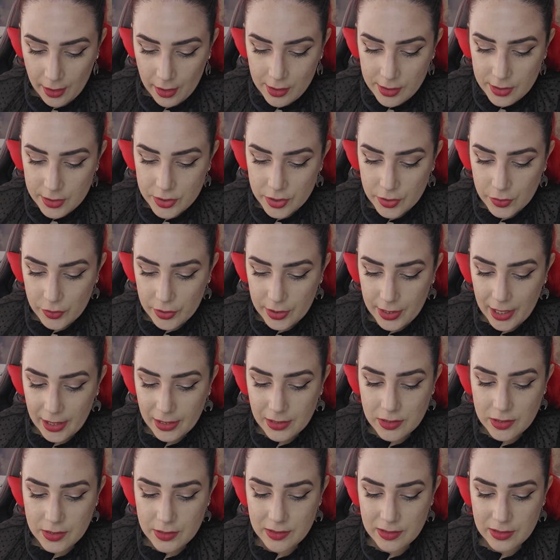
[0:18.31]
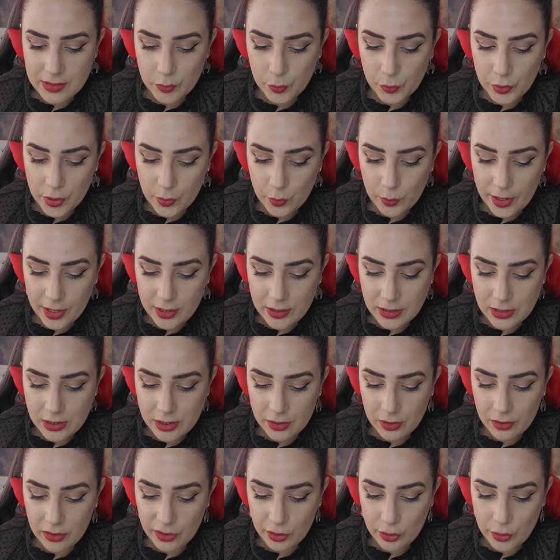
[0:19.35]
So next we went
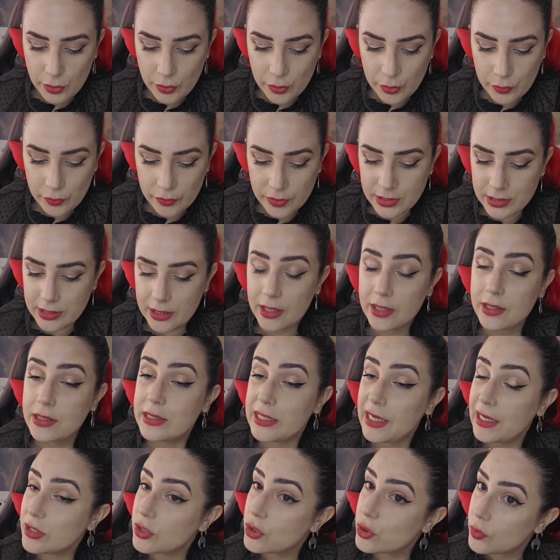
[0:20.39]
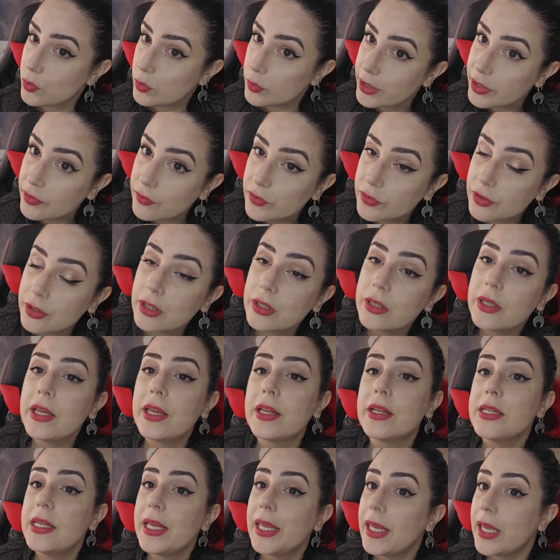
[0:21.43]
through the Tejo River,
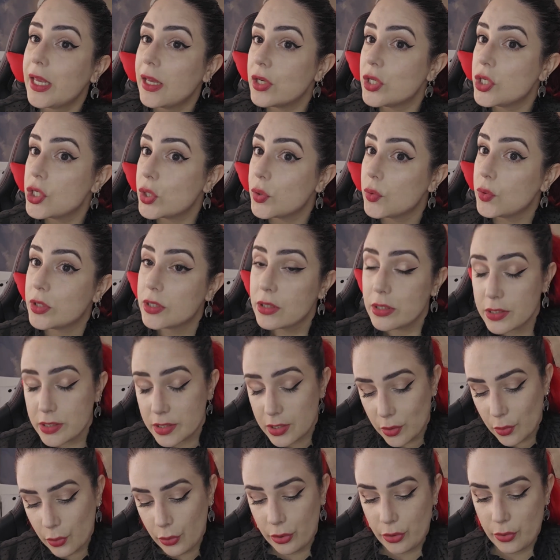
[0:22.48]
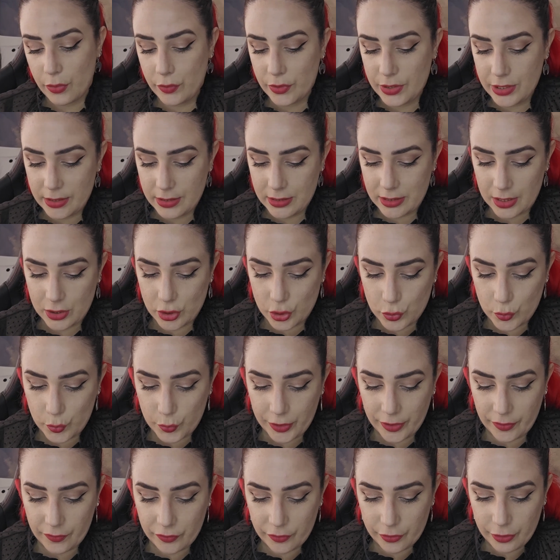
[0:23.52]
and the EN2 does go through the Tejo
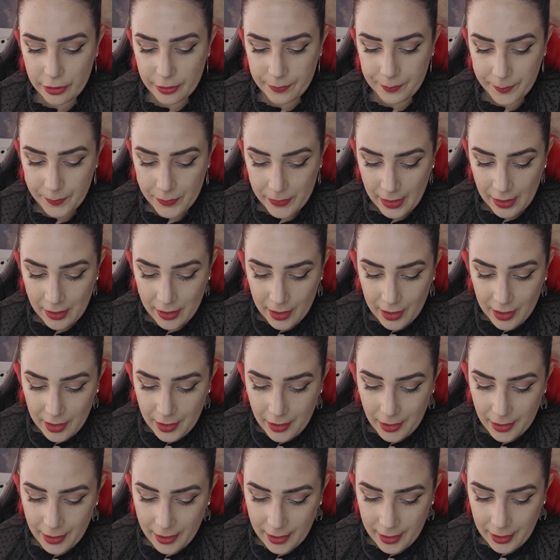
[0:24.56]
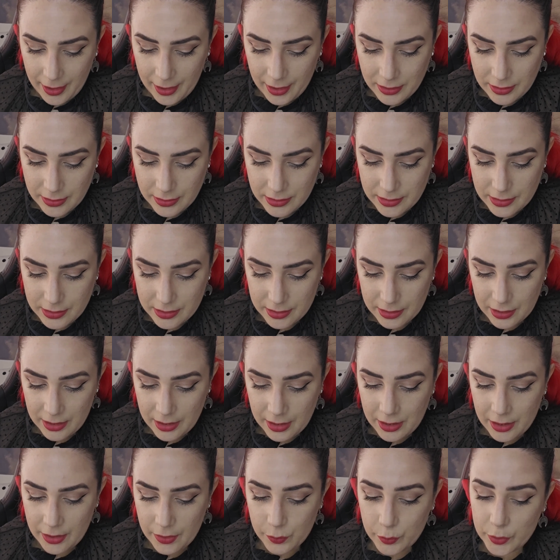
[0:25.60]
River. And
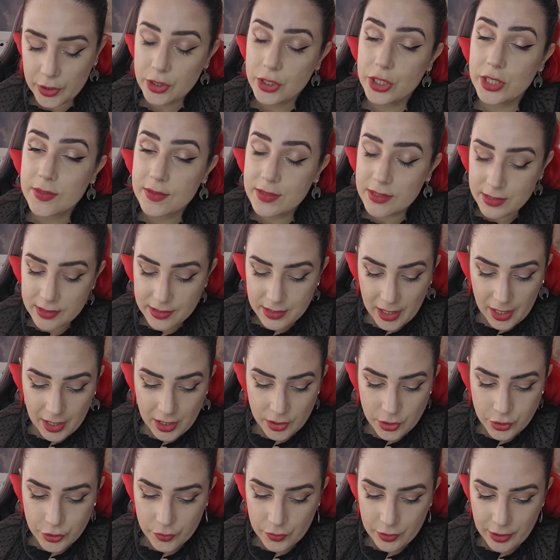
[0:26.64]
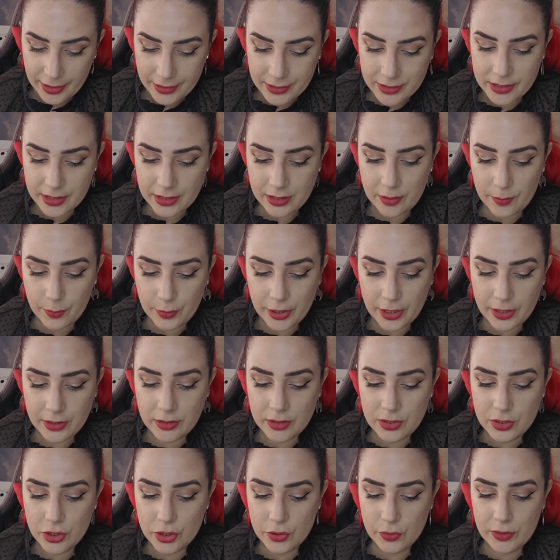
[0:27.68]
we did stay 2 nights in
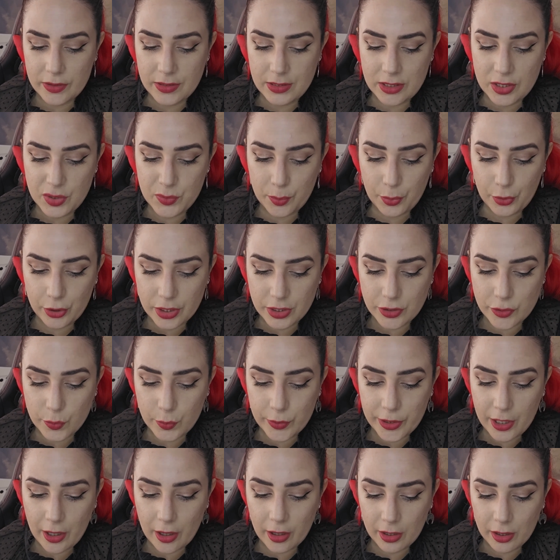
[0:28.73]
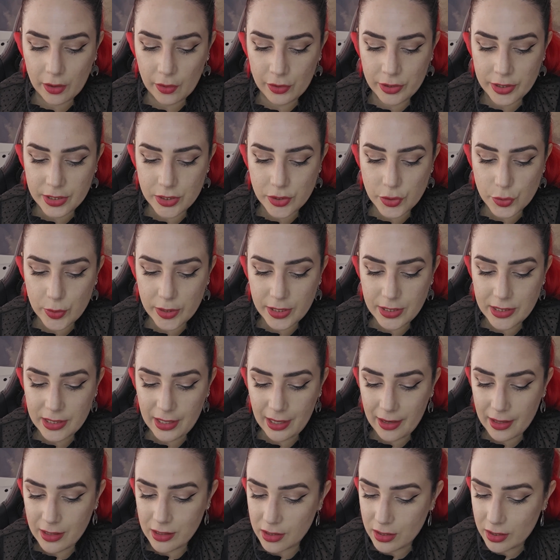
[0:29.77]
Abrantes, so at this point we are on the
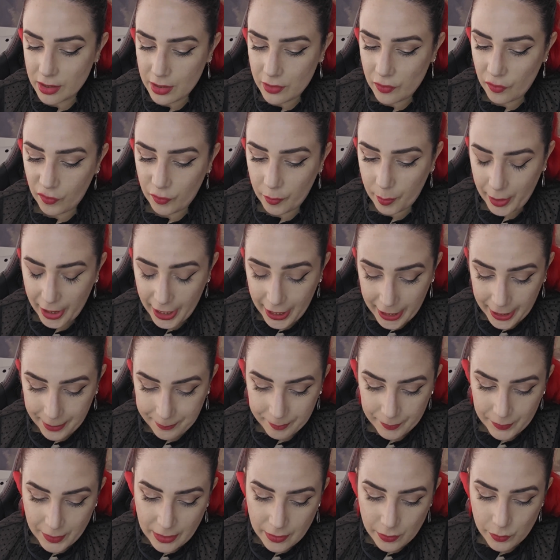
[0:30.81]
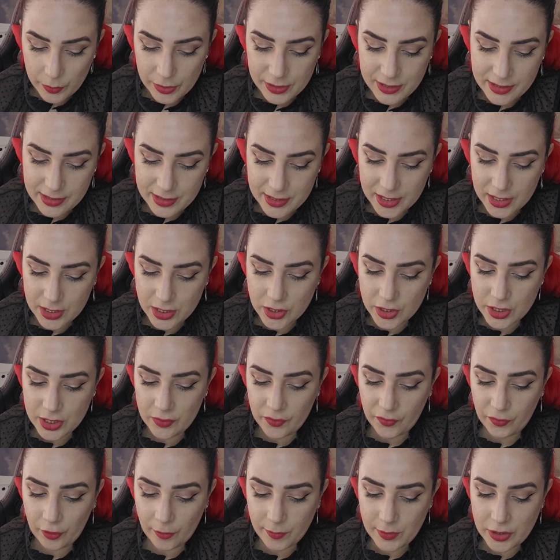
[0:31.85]
28th of May. We stayed
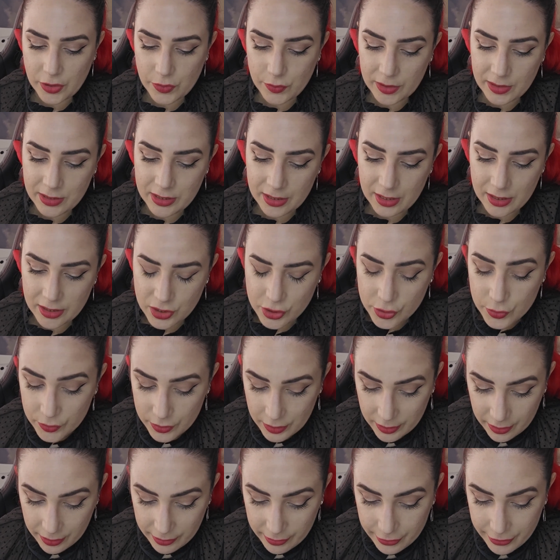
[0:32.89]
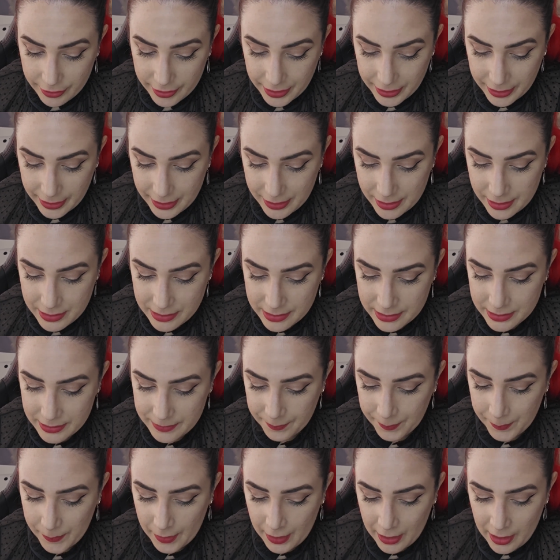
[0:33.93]
from the 28th to the 30th.
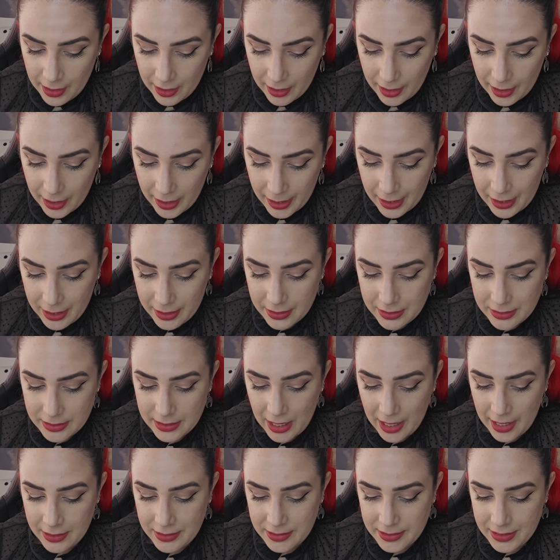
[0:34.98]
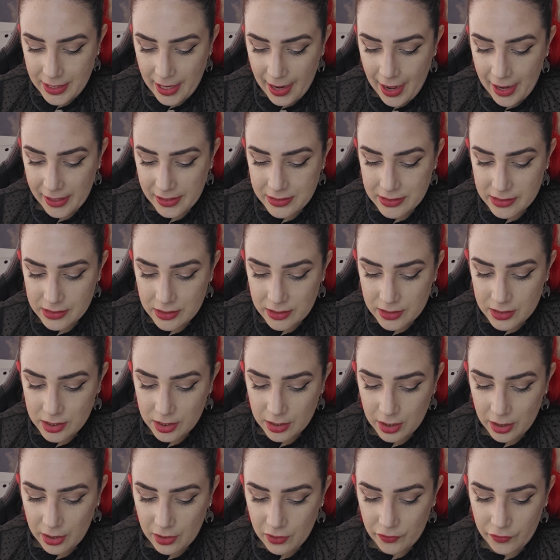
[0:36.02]
And at the exit
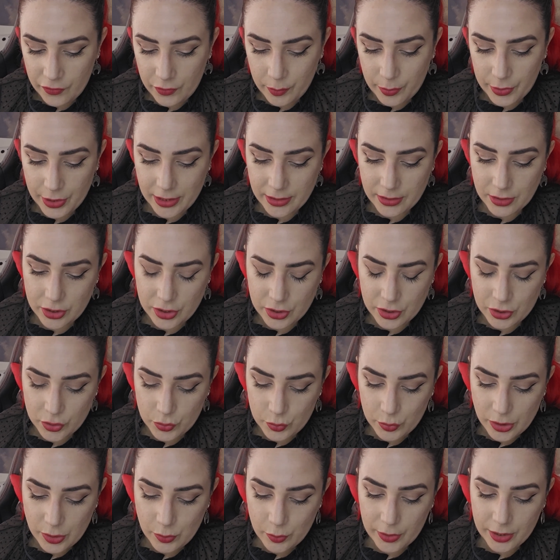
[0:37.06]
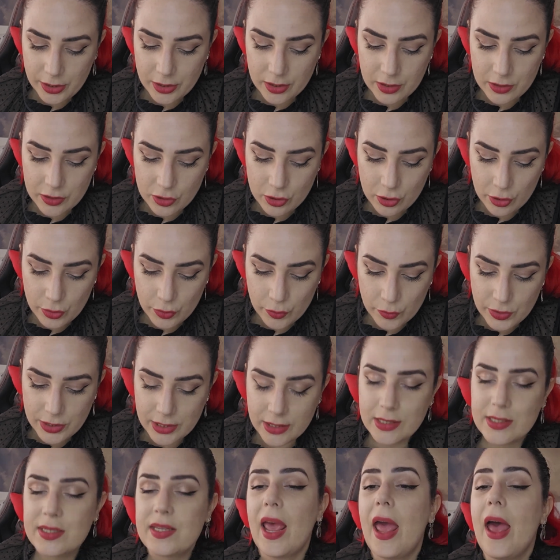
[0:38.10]
of Abrantes, we went through the
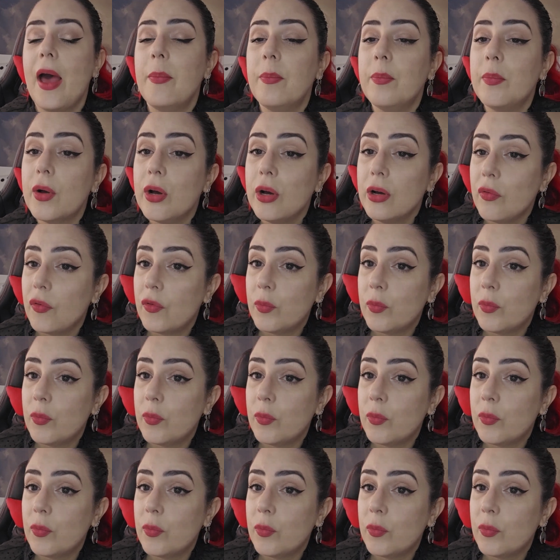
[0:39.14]
dam of